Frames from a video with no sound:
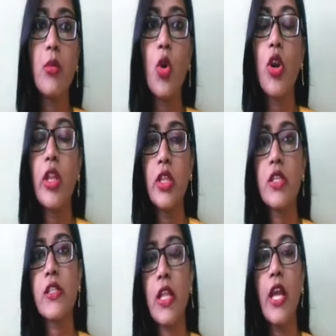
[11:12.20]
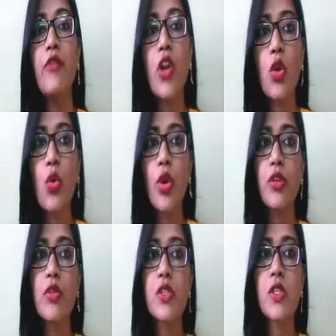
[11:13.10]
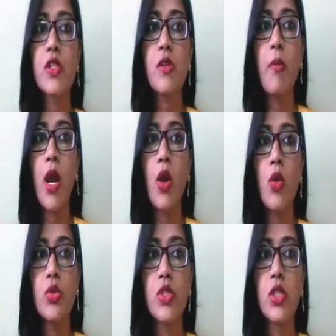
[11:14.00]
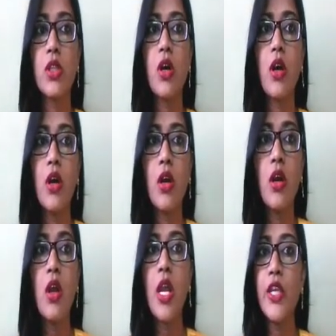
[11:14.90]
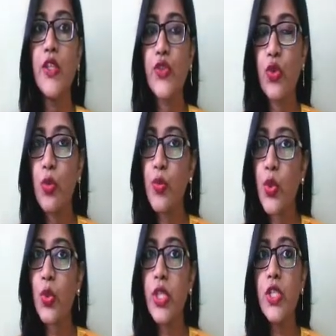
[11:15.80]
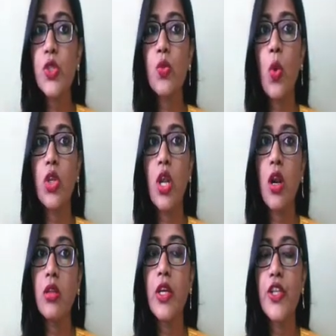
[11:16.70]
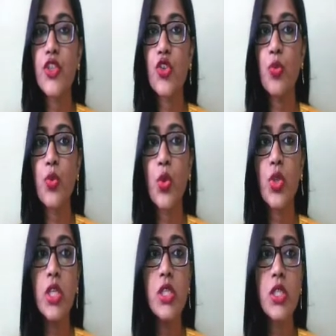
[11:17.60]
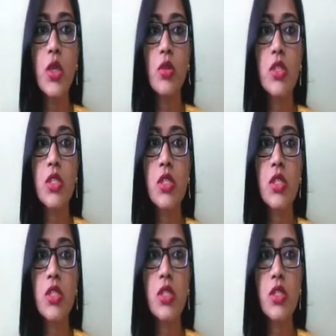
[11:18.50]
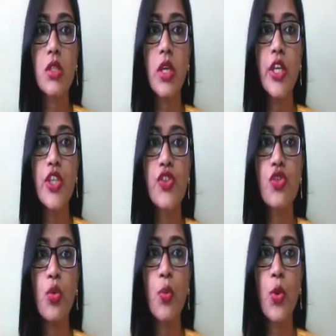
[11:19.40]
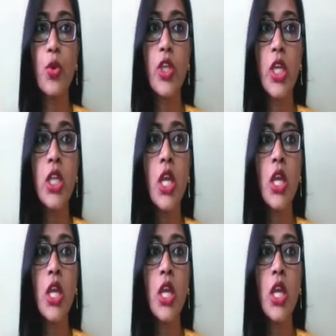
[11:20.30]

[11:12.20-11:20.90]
or in this slide, we are going to discuss about the histone proteins. What are the histone proteins? Now this is the histone protein,